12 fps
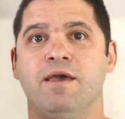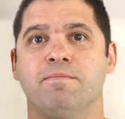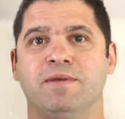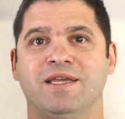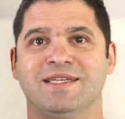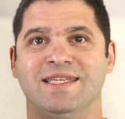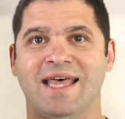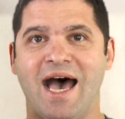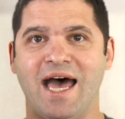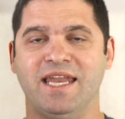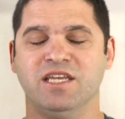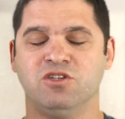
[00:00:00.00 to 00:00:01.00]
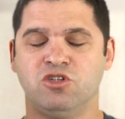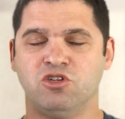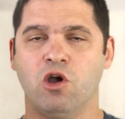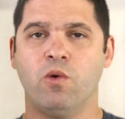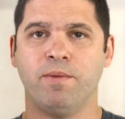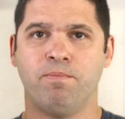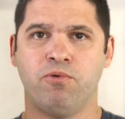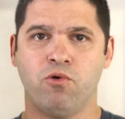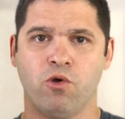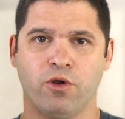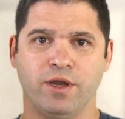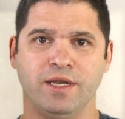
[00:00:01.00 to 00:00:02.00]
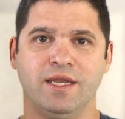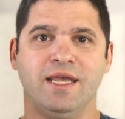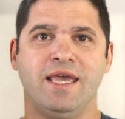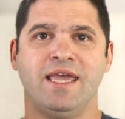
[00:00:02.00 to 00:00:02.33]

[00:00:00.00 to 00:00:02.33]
Because that is so important